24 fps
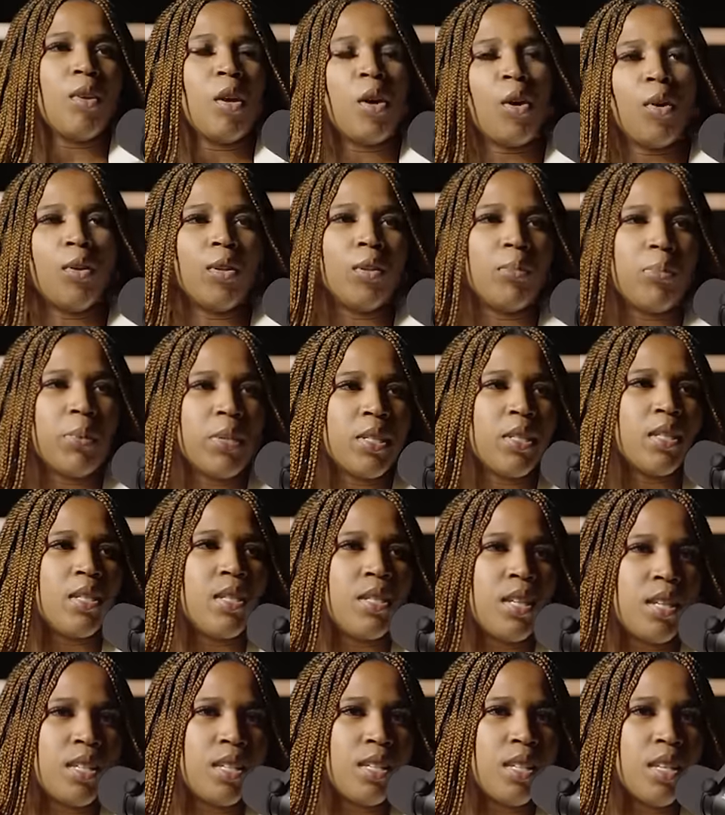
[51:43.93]
oh the business
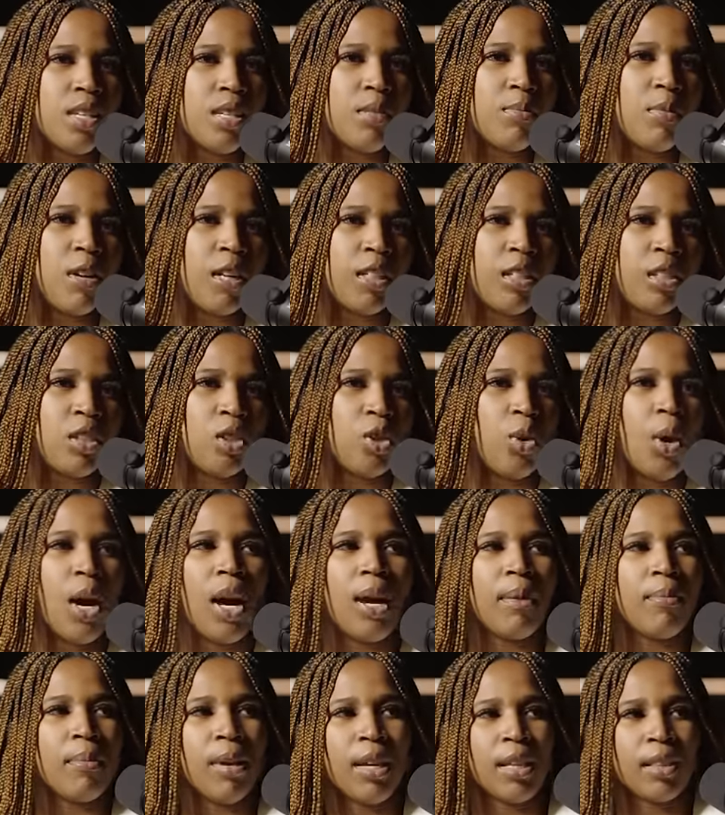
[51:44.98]
does this much so i
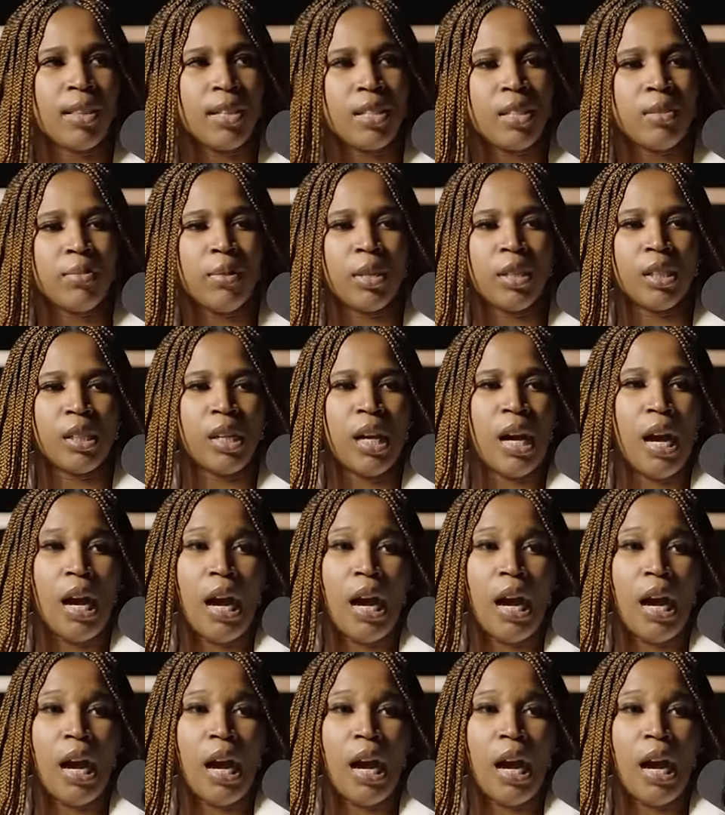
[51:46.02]
make this much